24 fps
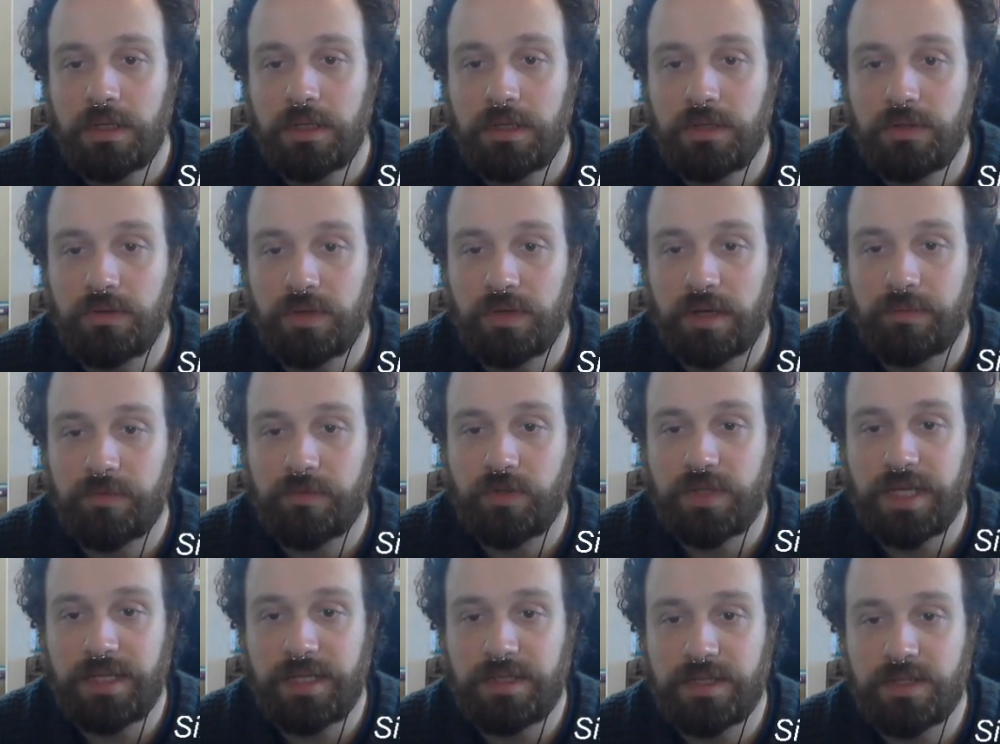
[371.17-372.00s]
Do not
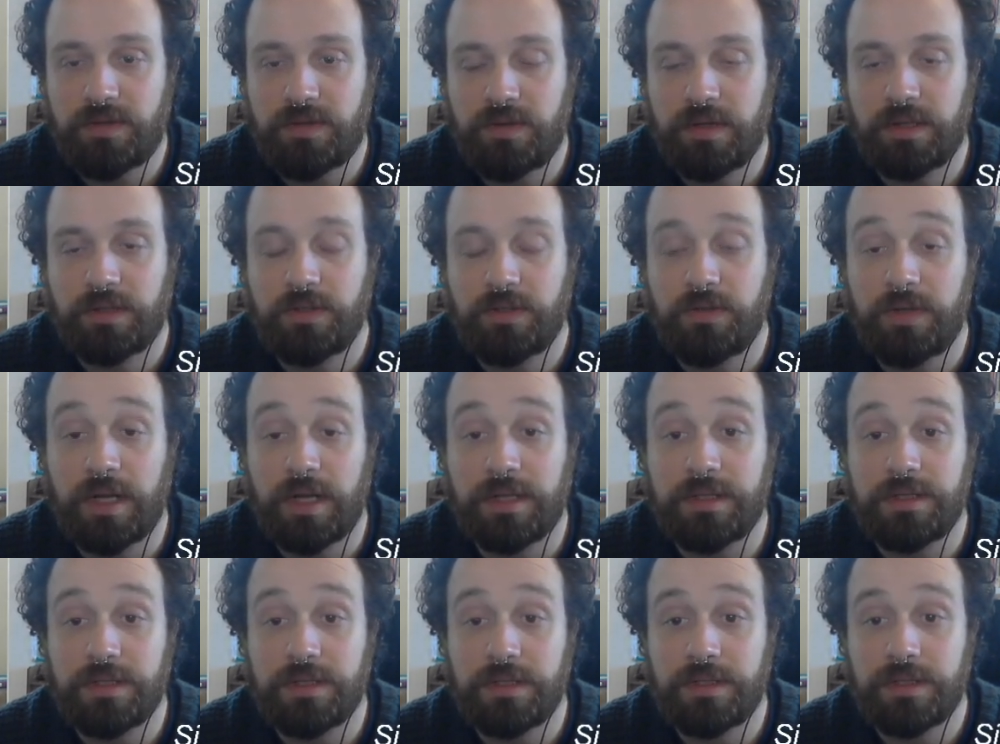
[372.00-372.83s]
mutate the string, do not
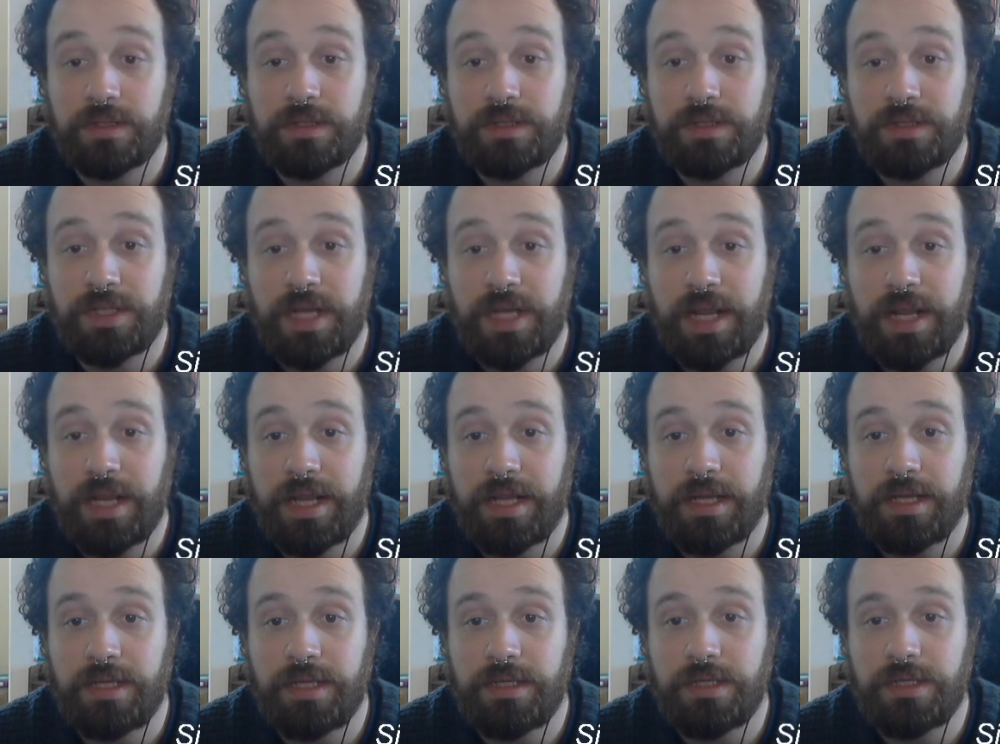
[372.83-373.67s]

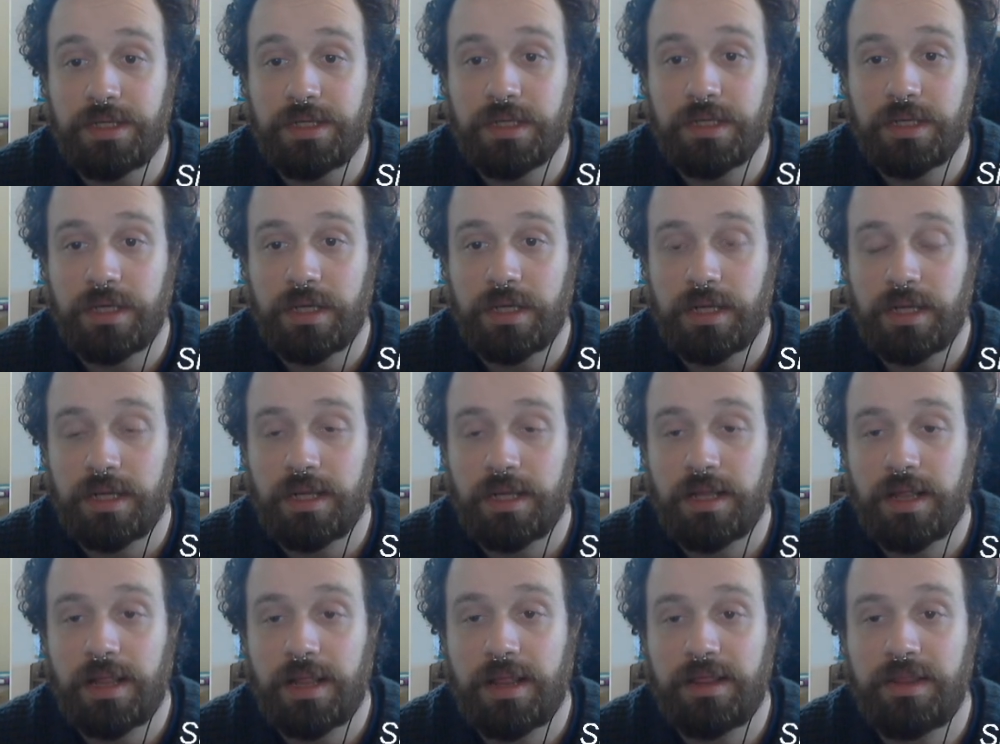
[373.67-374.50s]
change
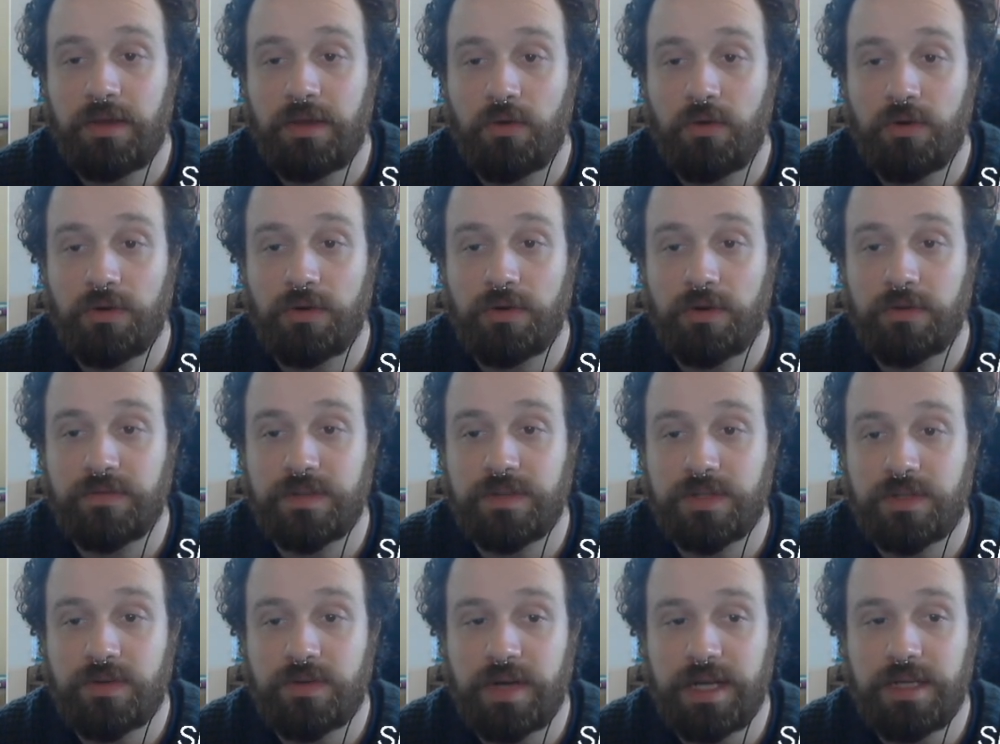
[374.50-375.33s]
the order of the
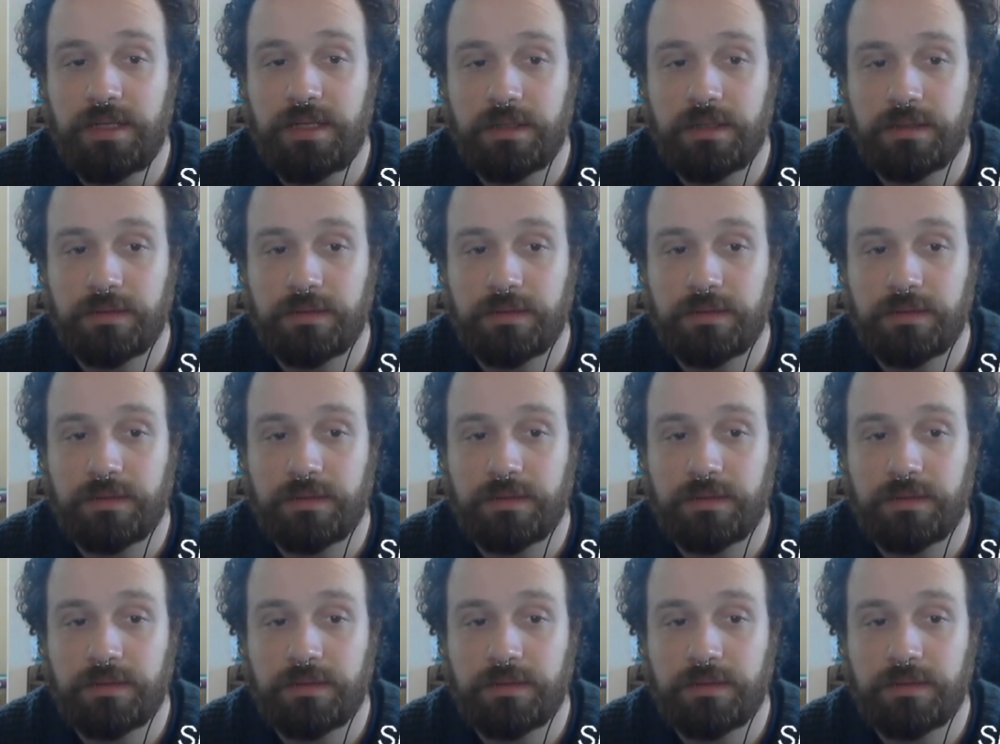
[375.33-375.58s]
string.